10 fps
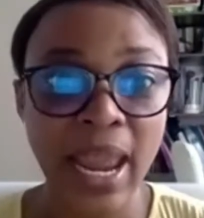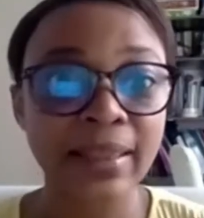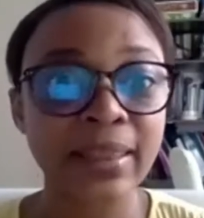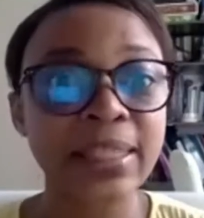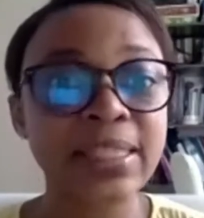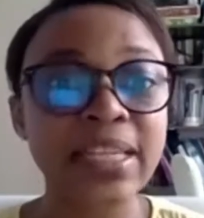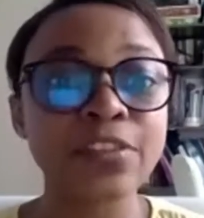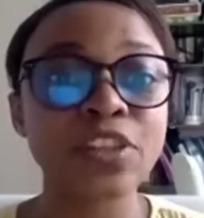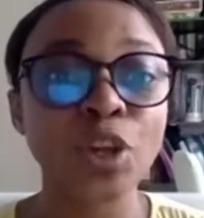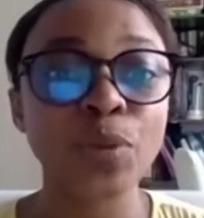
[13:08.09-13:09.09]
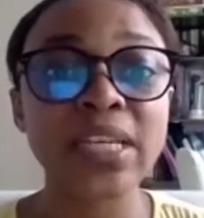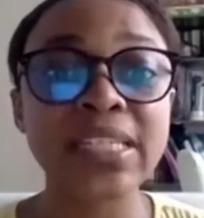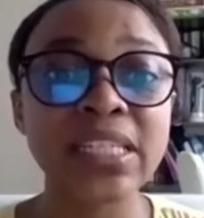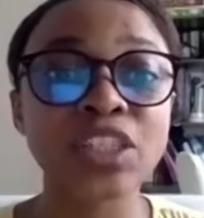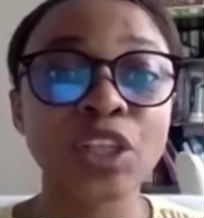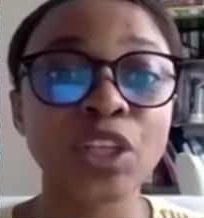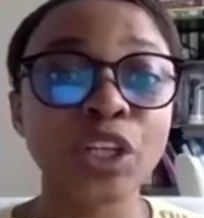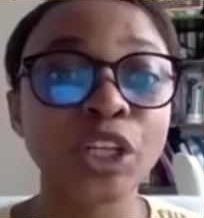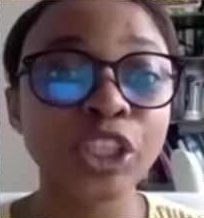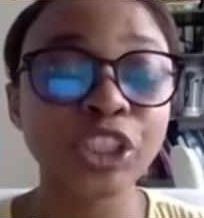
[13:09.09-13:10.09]
And this leaves the communities in the
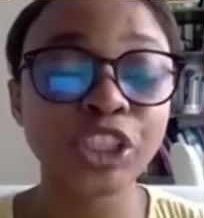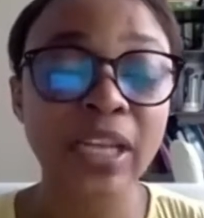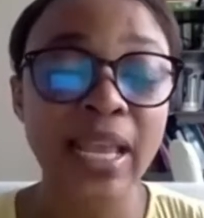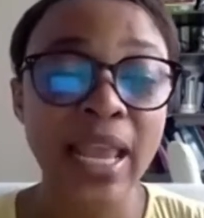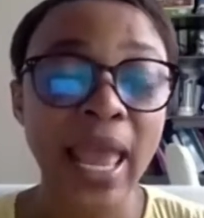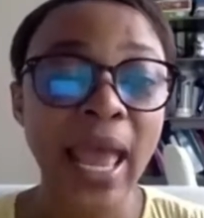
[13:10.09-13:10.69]
lurch.